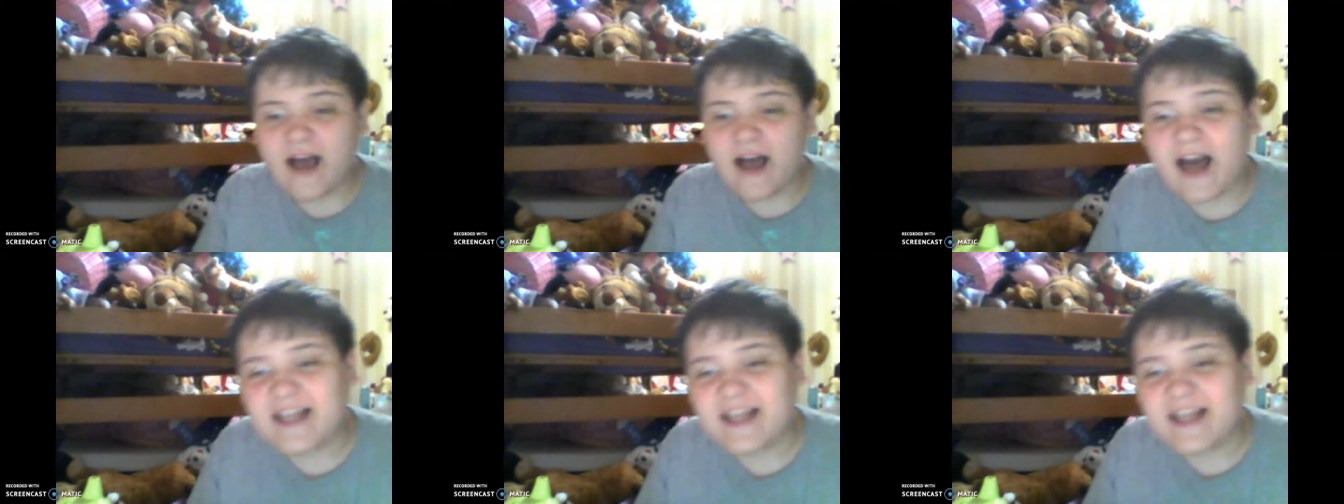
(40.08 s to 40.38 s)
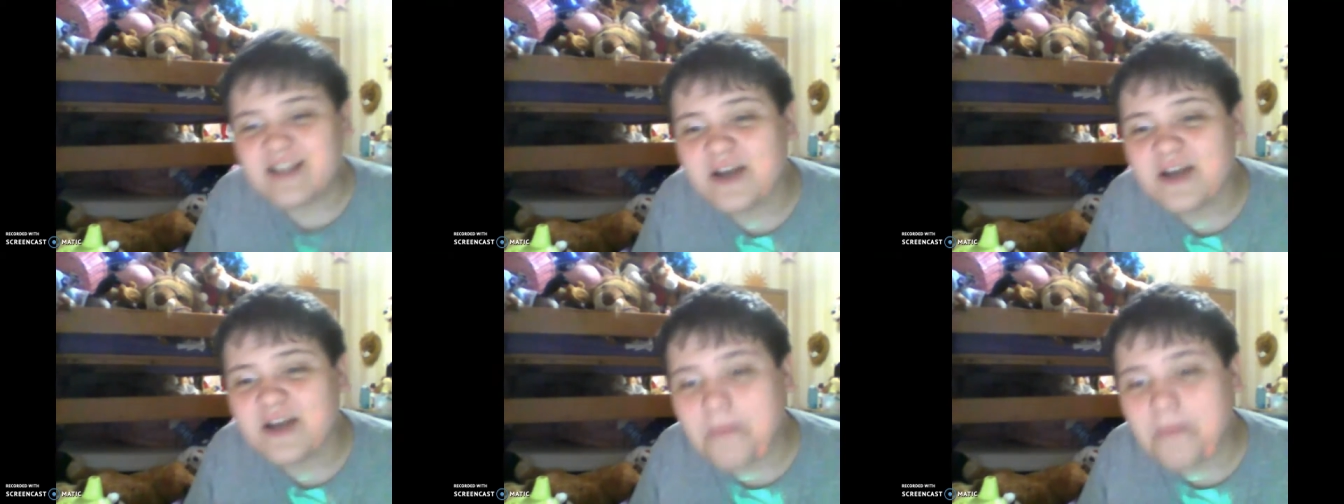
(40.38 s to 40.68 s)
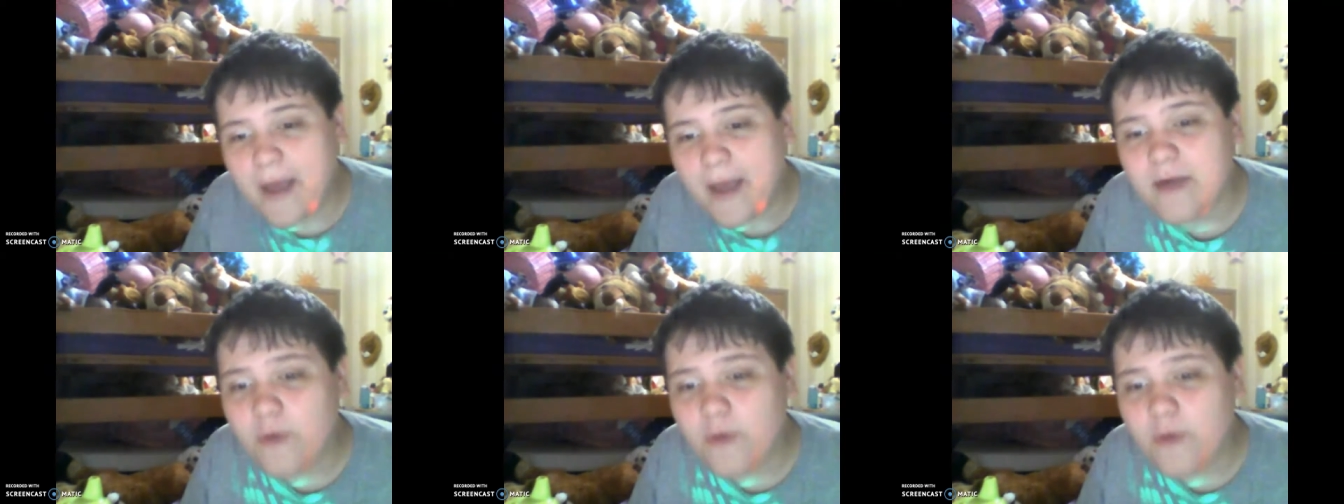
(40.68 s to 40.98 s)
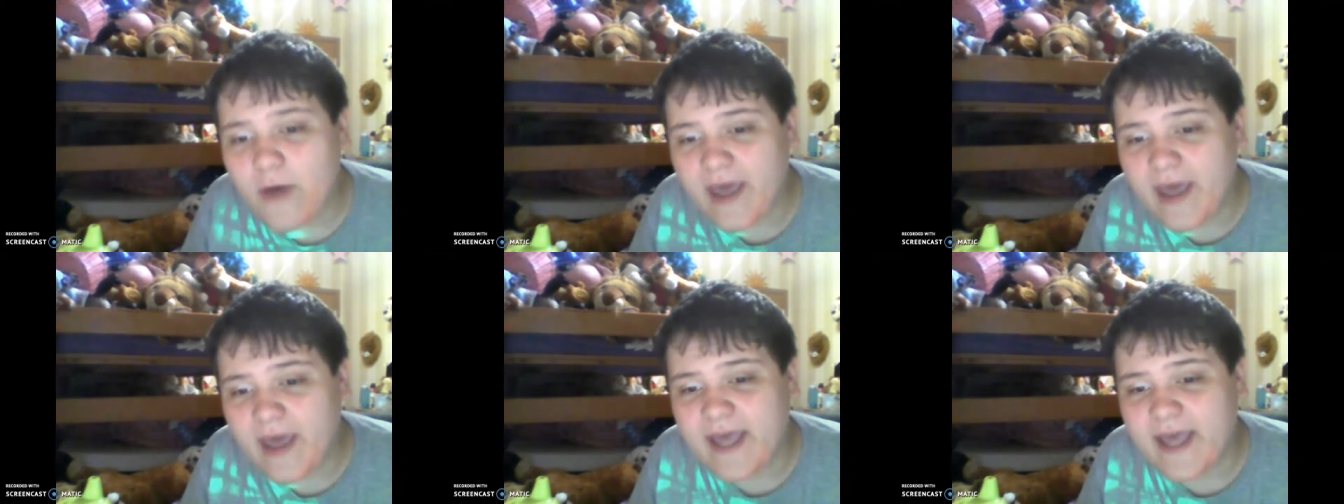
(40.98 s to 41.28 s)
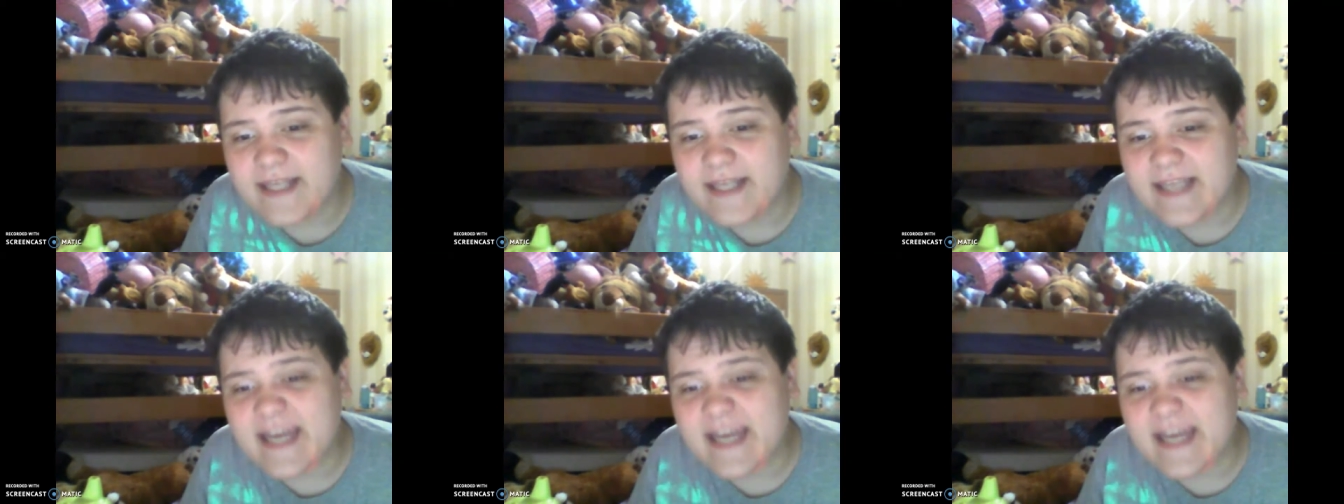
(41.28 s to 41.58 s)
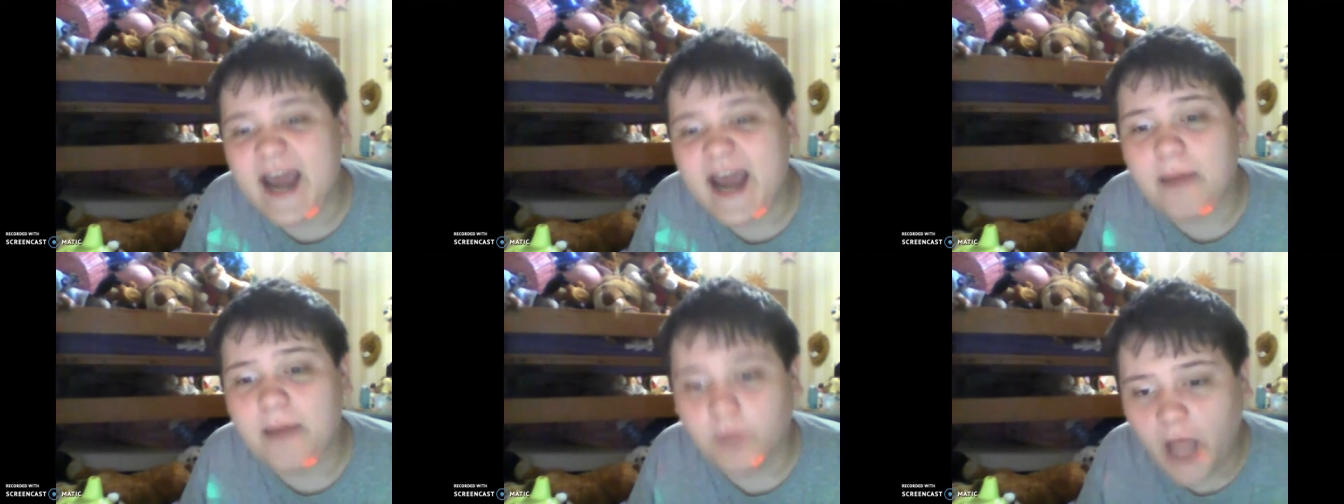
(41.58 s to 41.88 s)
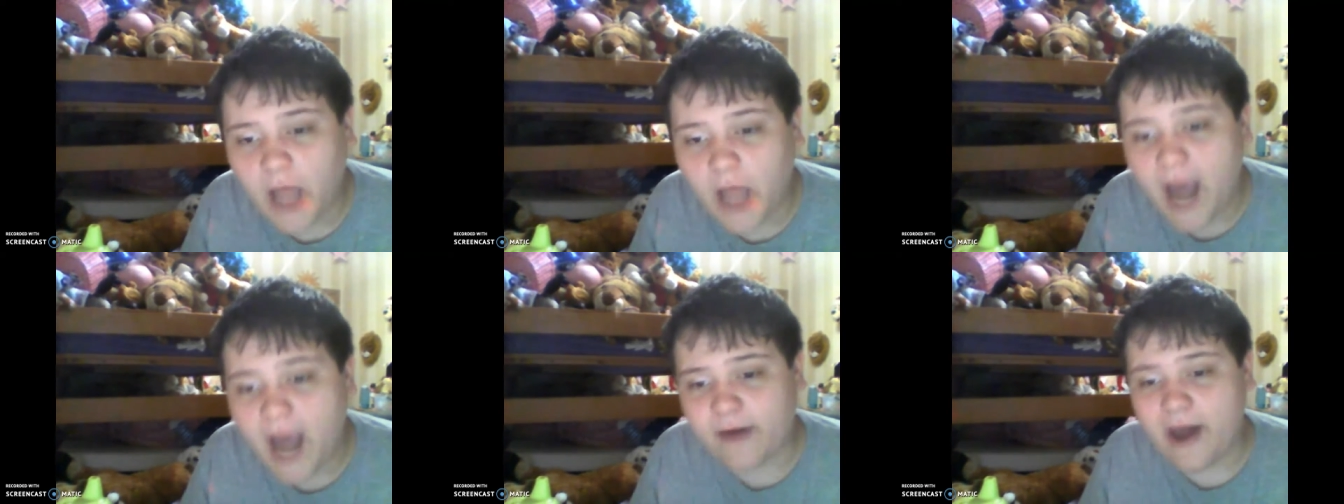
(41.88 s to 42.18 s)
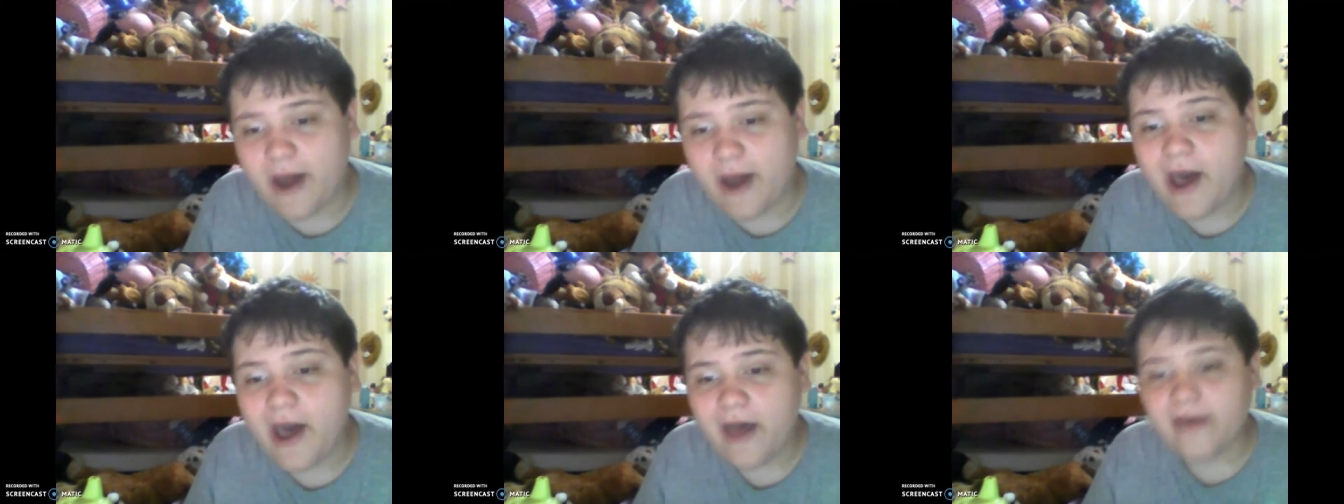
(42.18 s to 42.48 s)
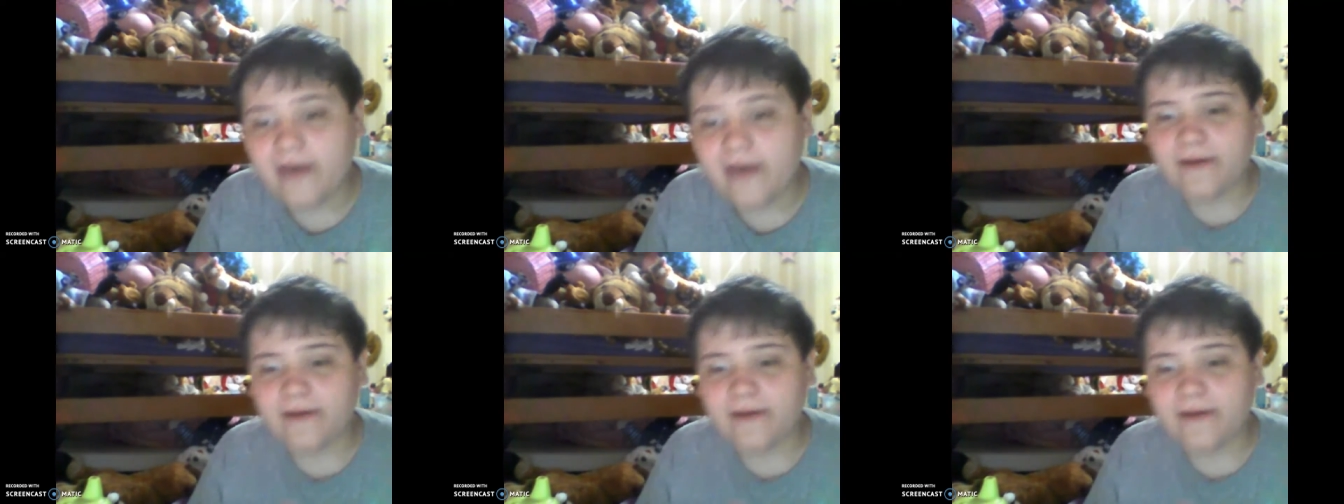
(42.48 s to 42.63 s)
I took my quiz and I'm Lyra.